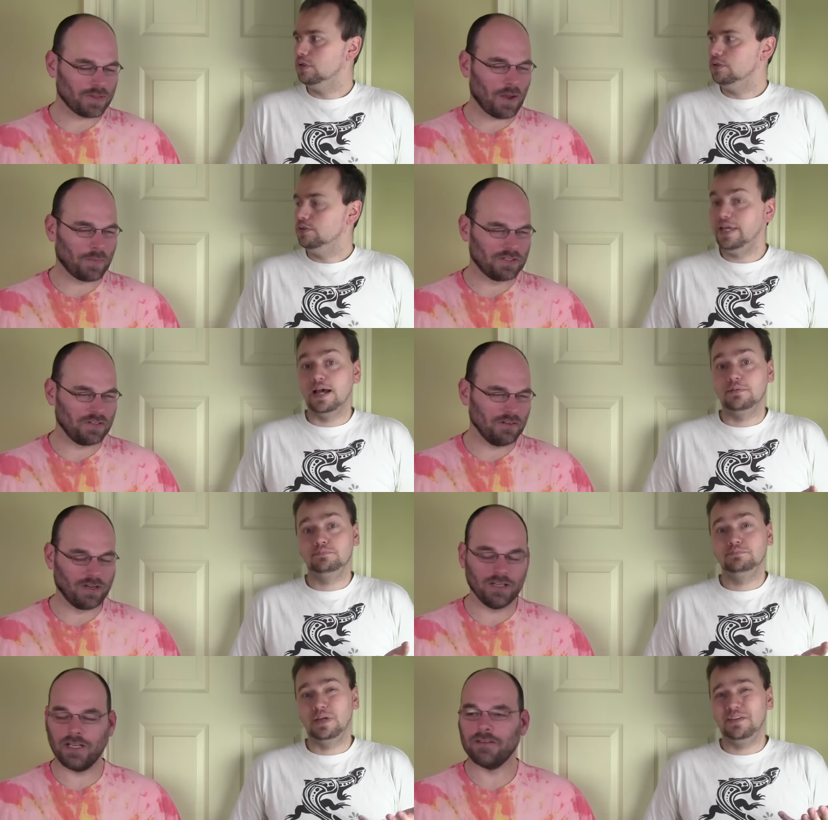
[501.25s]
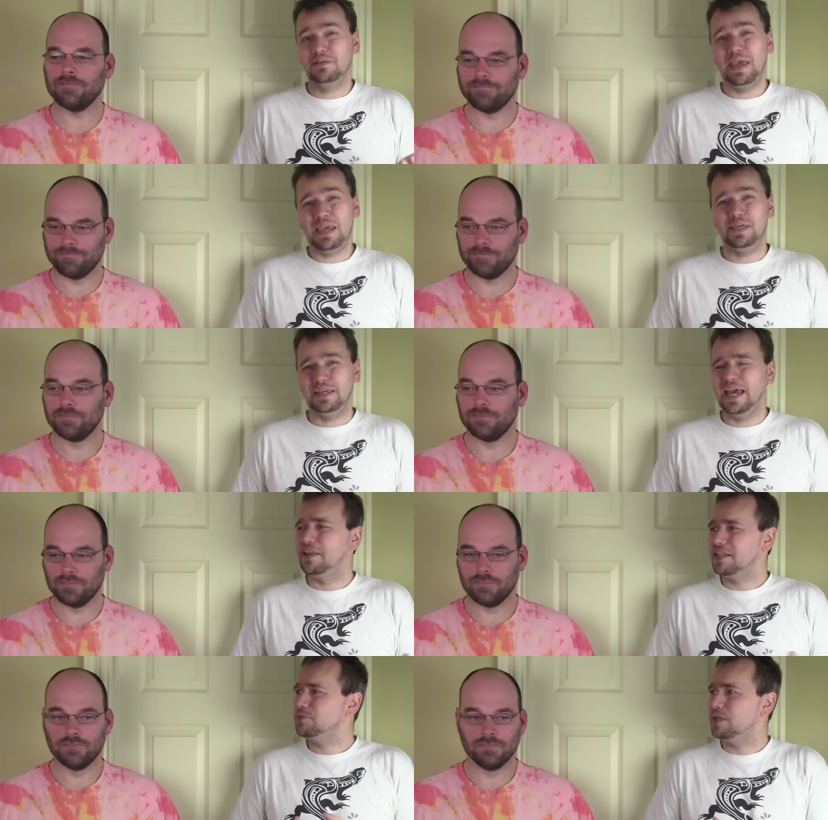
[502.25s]
Speaker 1: with that one, yeah, too,
Speaker 2: right? Yeah. I think maybe, yeah.
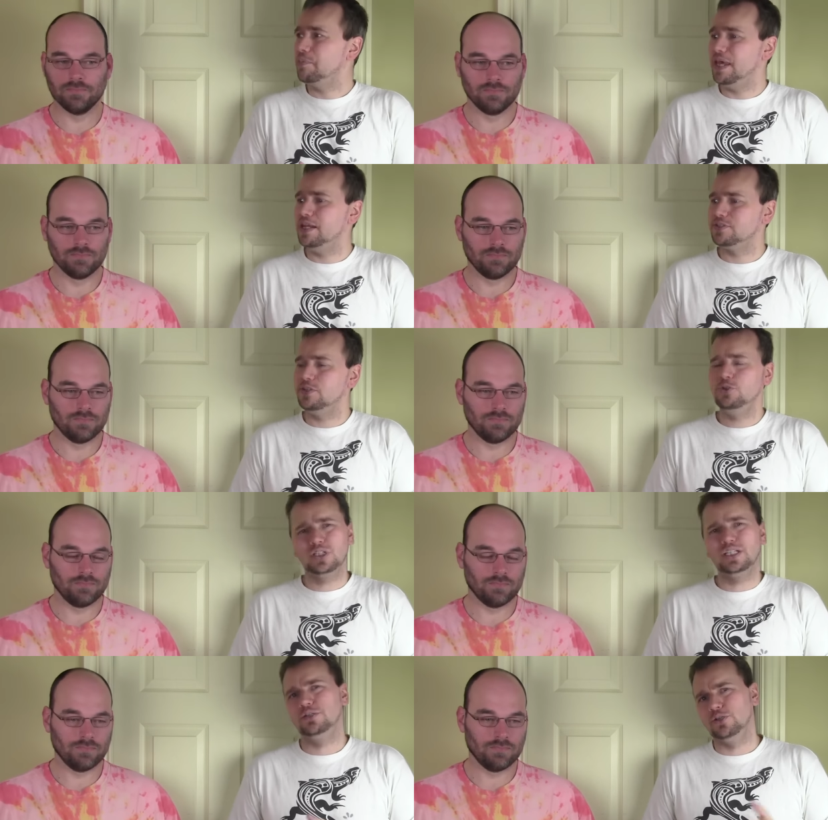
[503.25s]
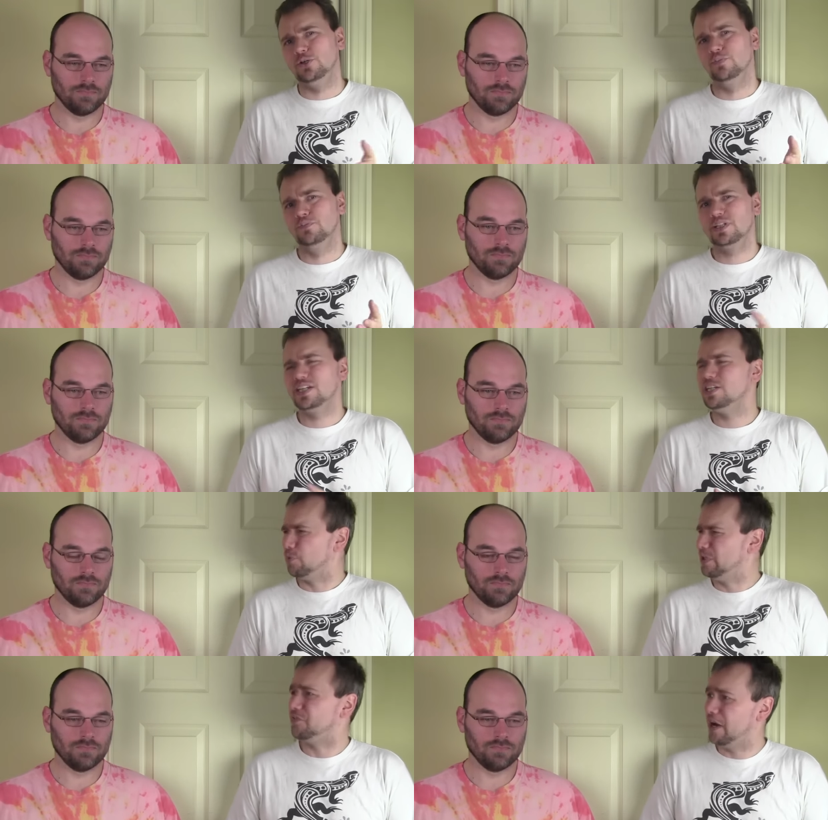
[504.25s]
That's what the debate is. Usually you do, because it is a
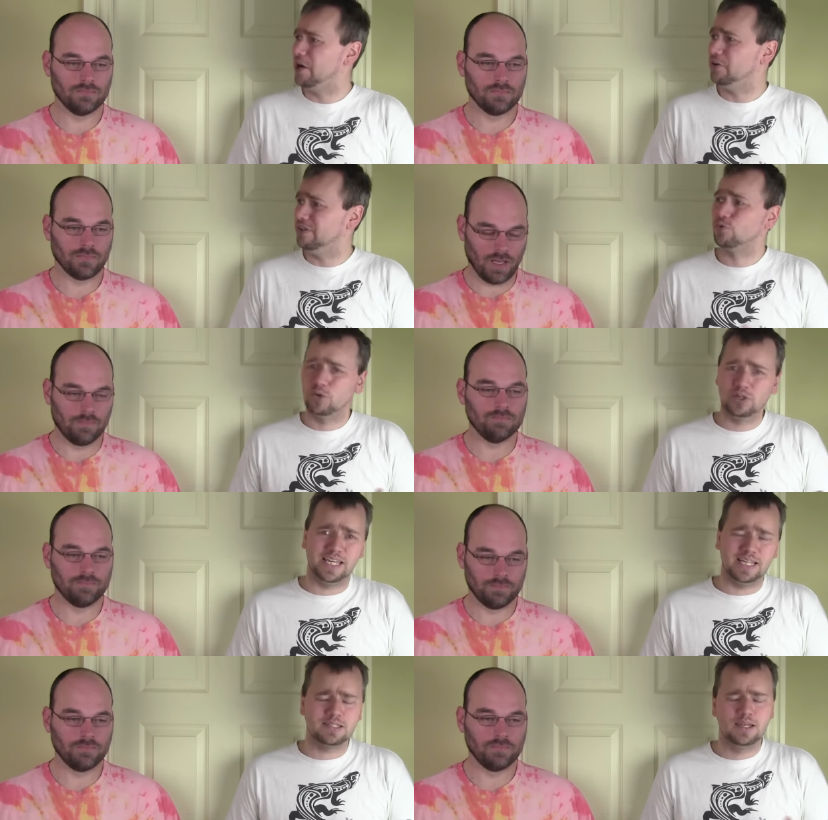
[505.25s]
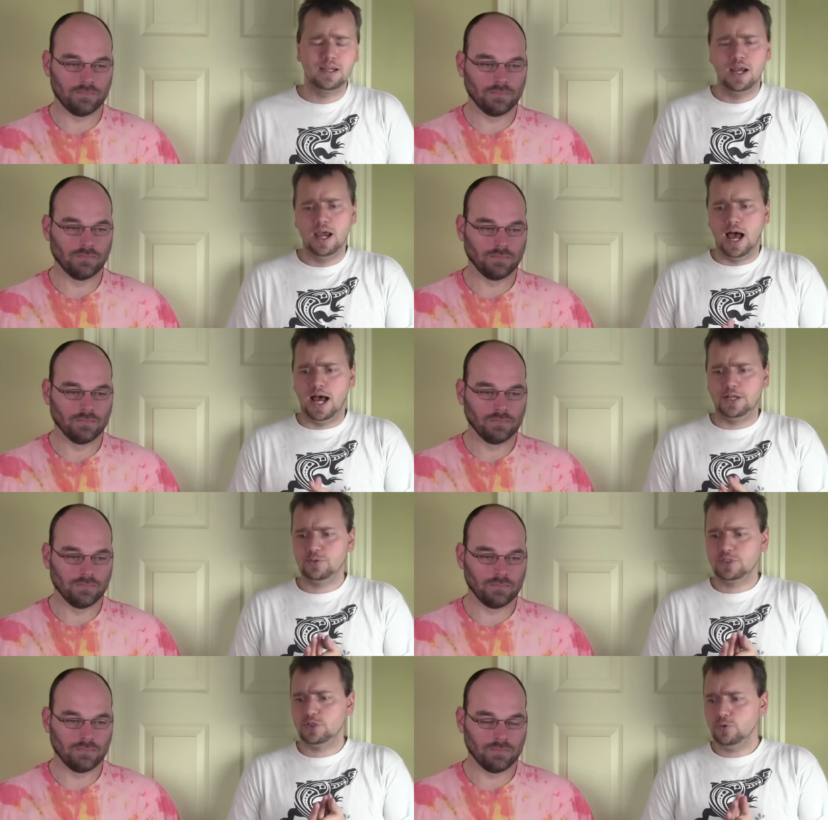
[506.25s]
witch fire, and you have to yeah. roll to hit. Uh, so it's
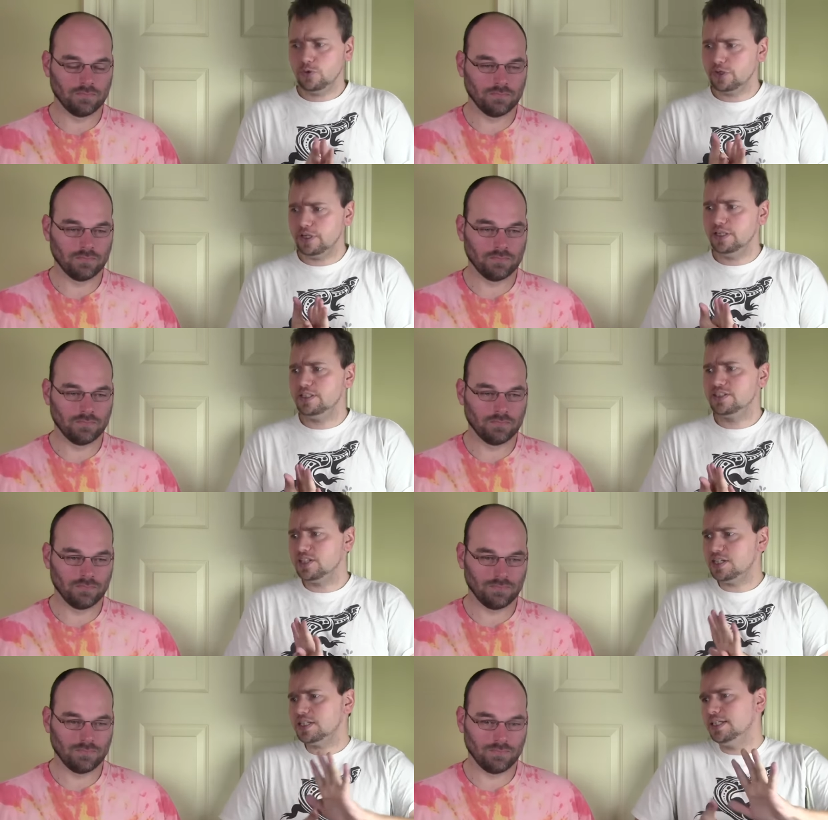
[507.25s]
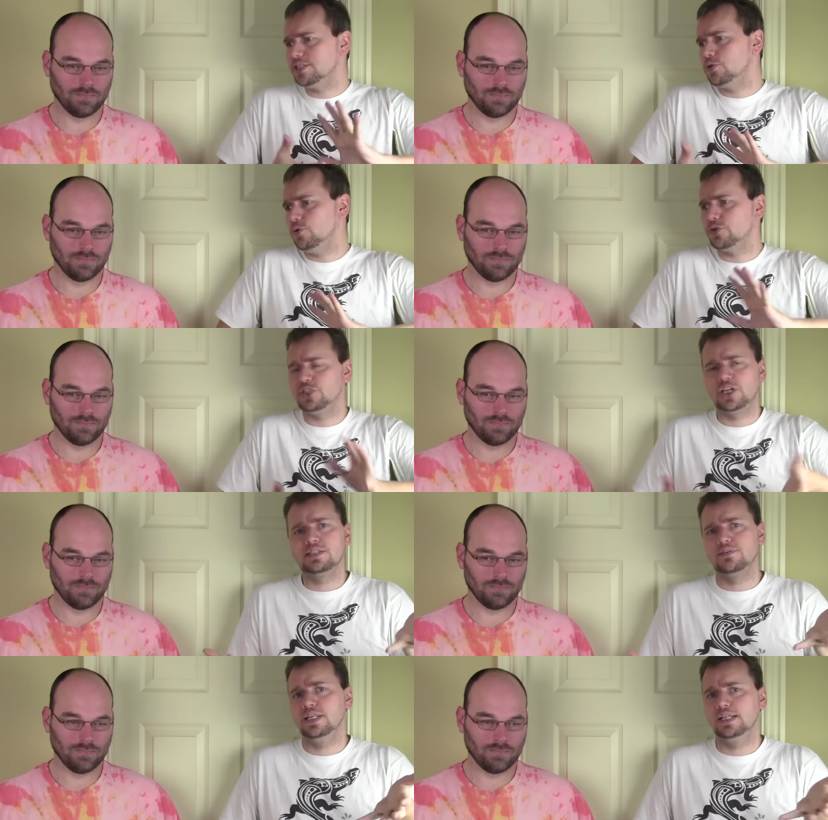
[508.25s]
a two-thirds statistically it's a two thirds chance
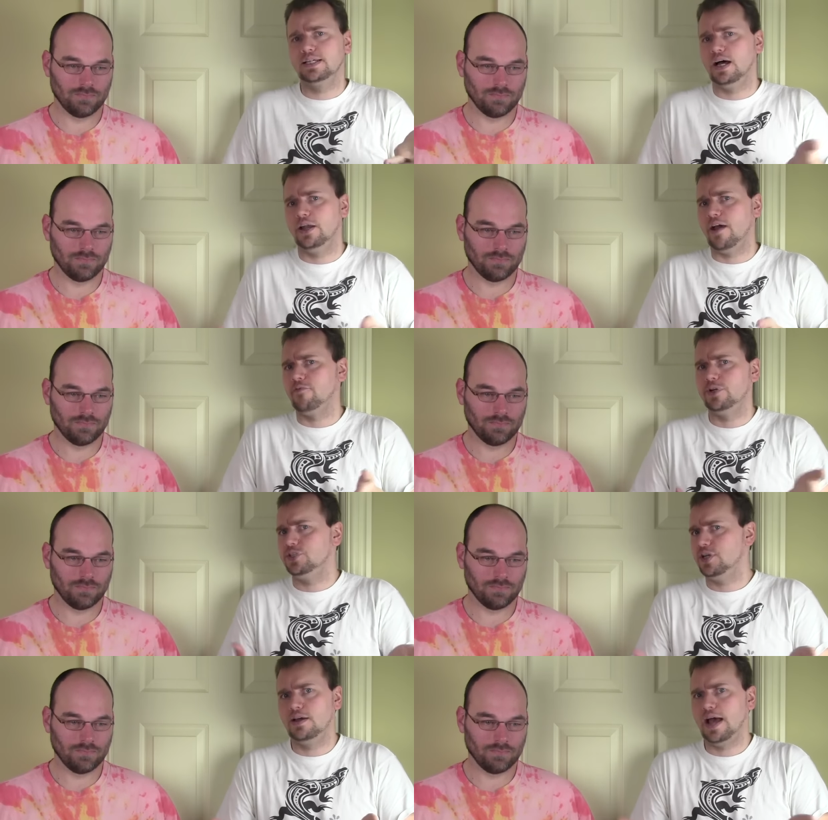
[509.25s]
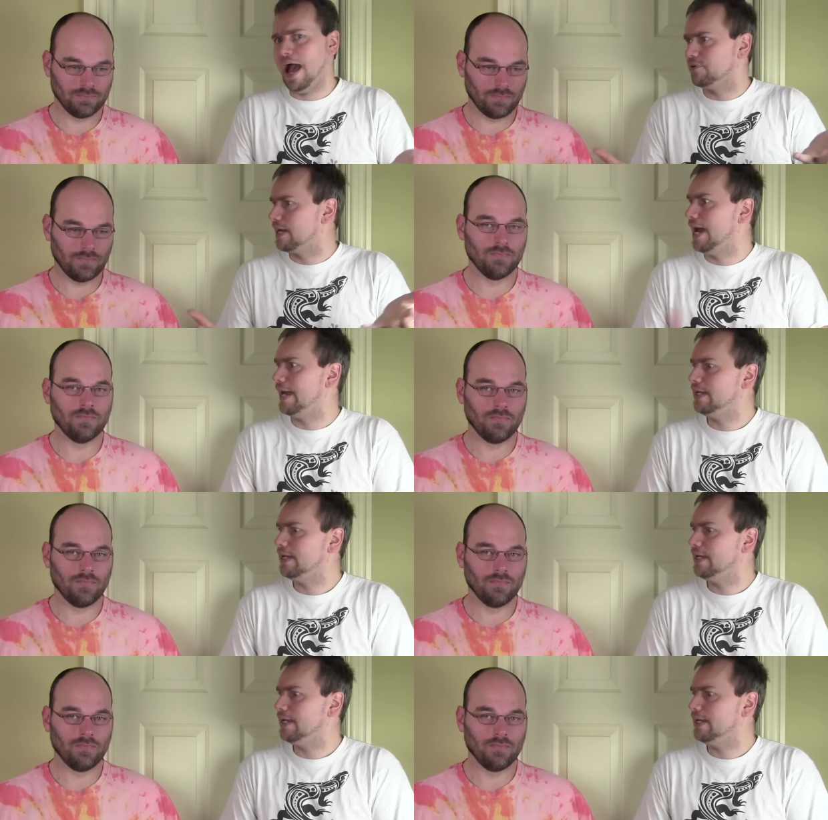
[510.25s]
of killing on average half a guy.